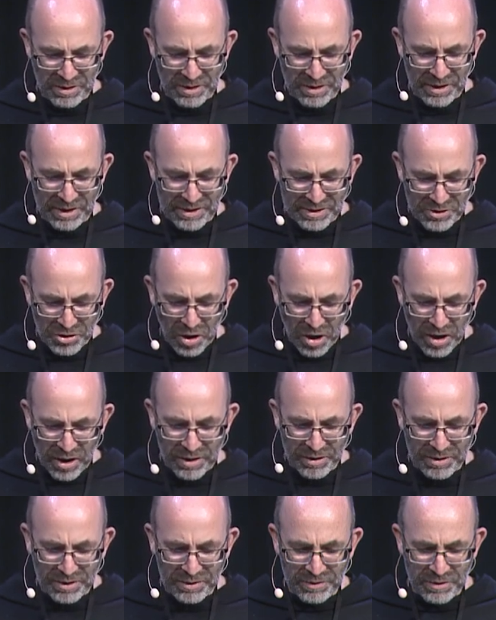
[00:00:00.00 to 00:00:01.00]
He
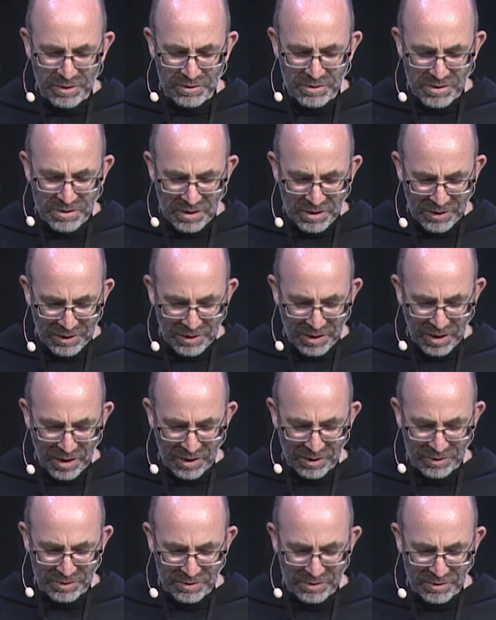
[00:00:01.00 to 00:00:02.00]
taught in their
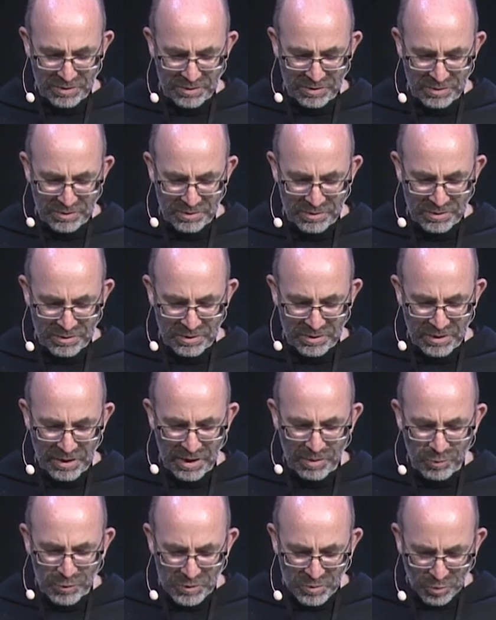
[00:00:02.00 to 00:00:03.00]
synagogues
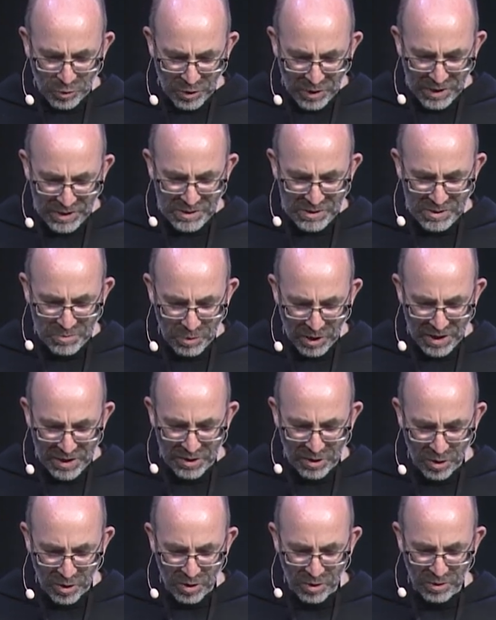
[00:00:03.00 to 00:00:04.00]
and was praised by
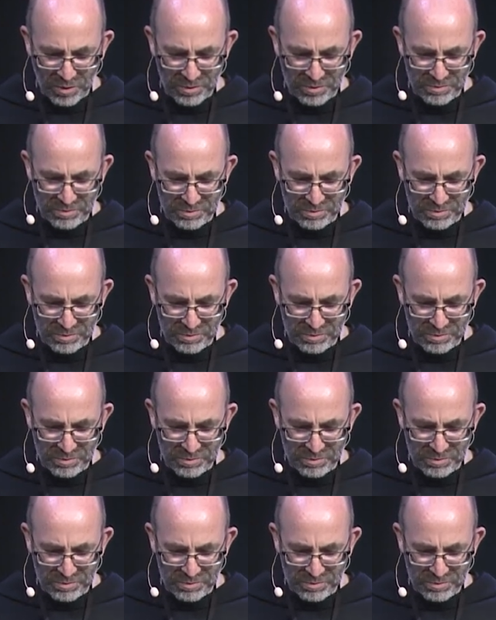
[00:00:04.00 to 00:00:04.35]
all.